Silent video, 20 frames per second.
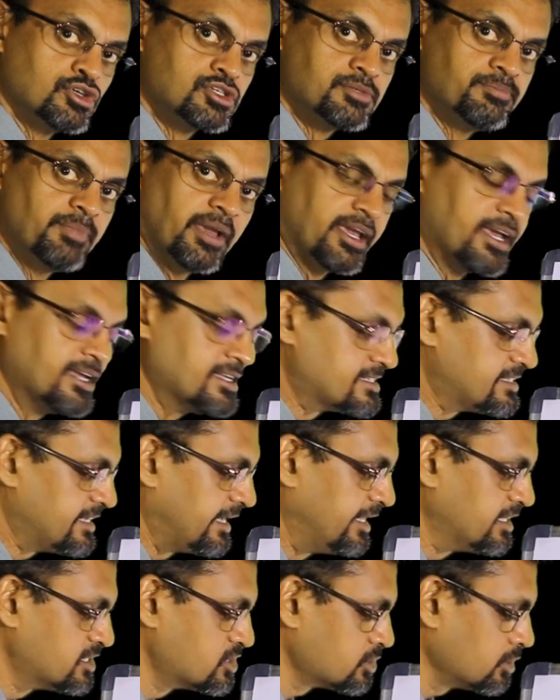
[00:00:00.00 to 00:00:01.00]
making
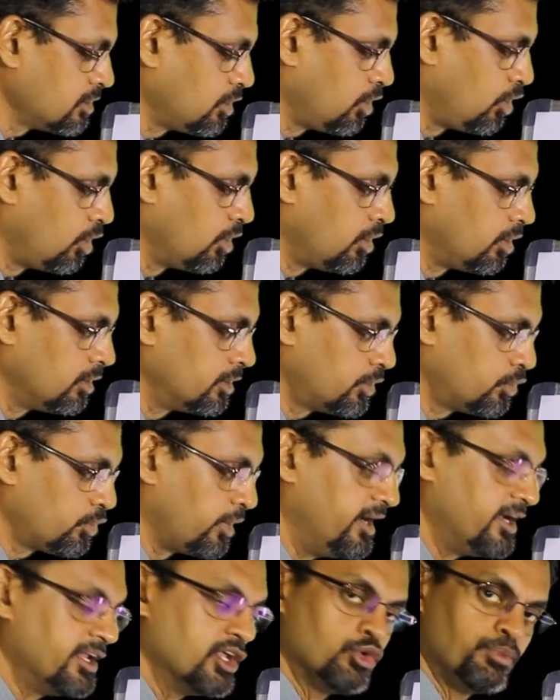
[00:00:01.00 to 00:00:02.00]
sales
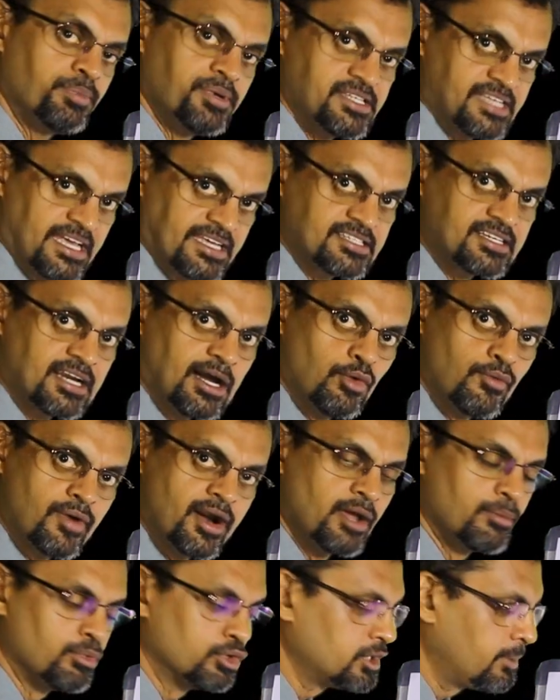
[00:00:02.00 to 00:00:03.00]
20 rupees extra over
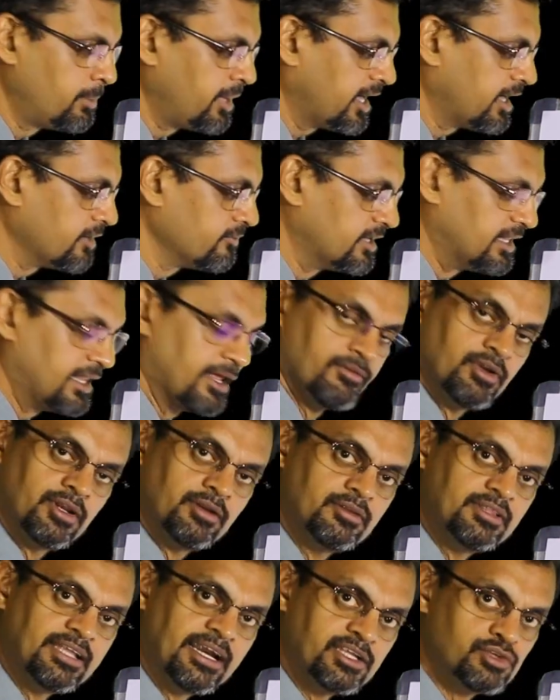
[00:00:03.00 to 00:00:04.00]
and above the break-even level.
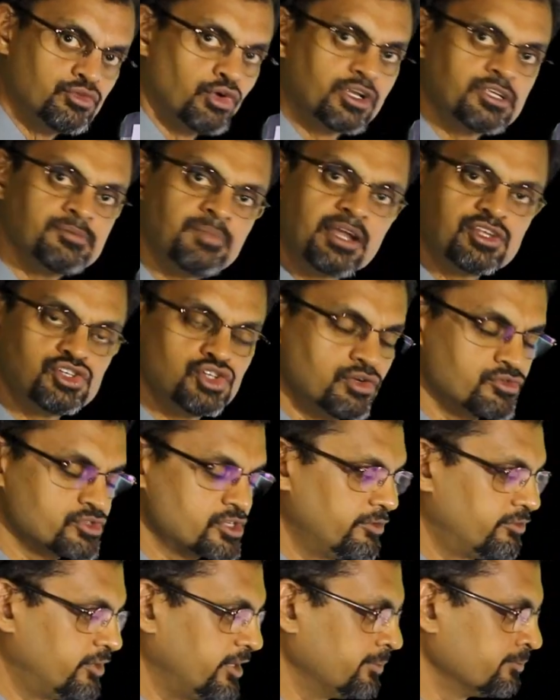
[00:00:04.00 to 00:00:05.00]
That is what is margin of
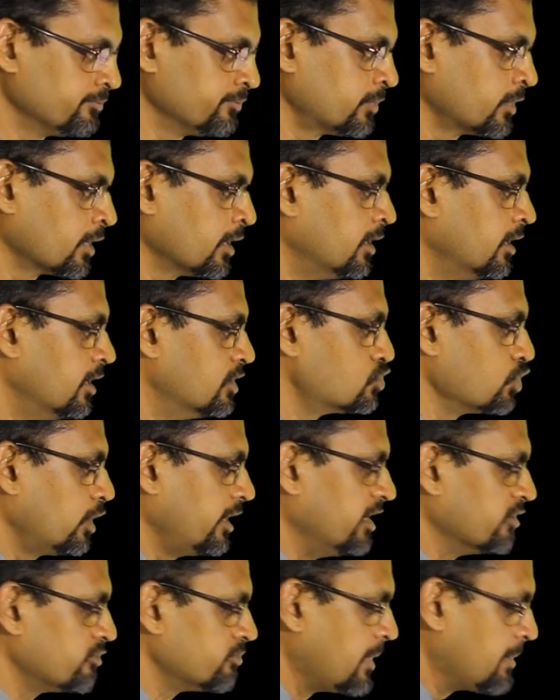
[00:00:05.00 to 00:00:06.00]
safety. So
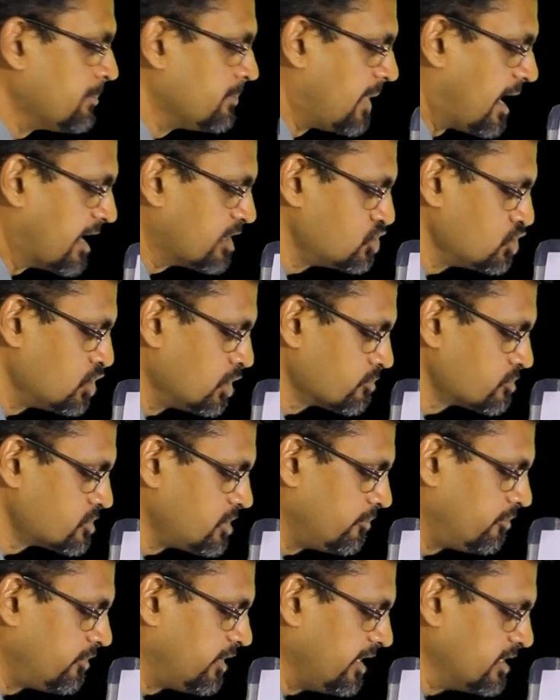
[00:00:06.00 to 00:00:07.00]
if my margin of
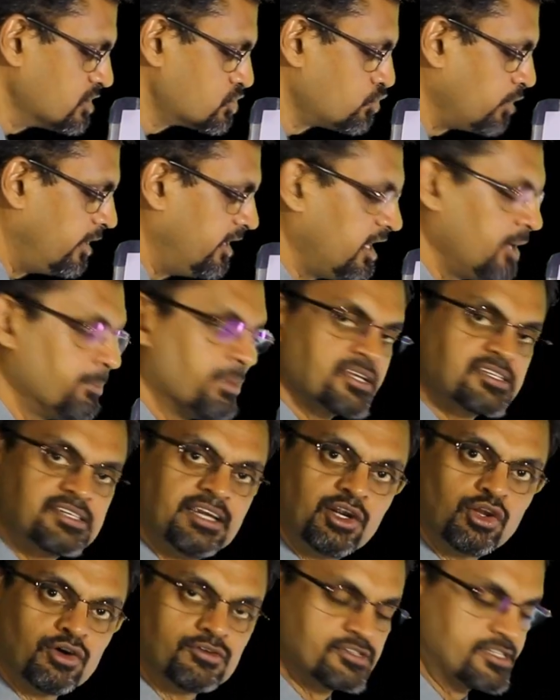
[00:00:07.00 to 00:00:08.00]
safety is
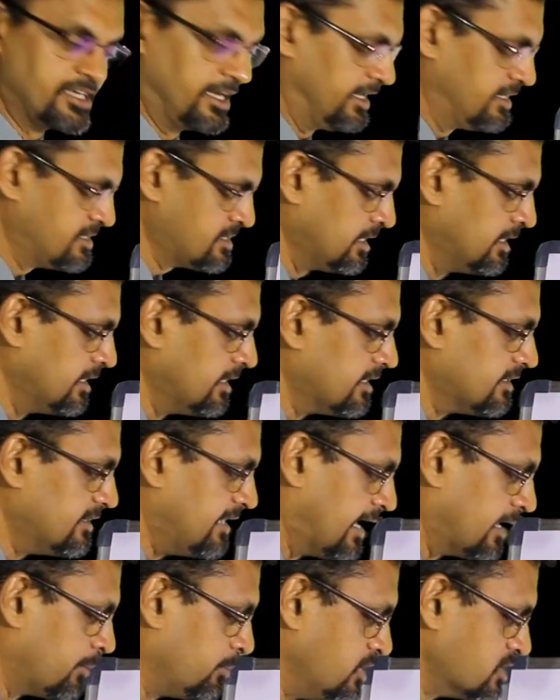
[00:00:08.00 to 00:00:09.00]
20% of sales,
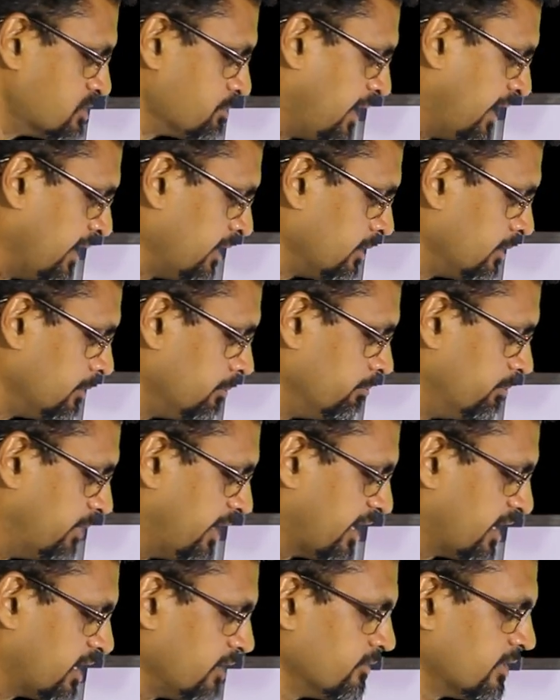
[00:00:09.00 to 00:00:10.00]
that means my
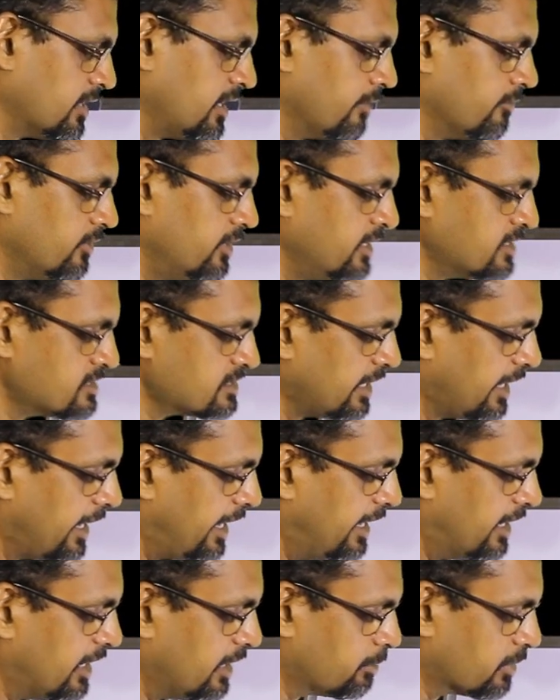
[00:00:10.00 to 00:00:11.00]
break-even level is
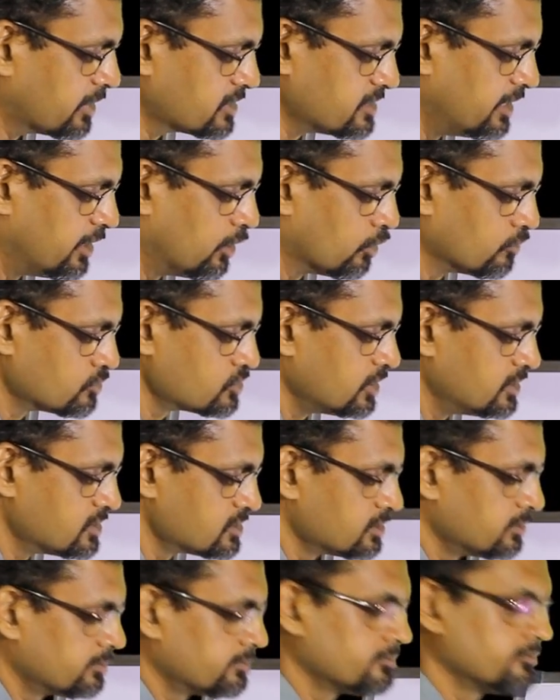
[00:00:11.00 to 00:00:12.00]
80% of sales.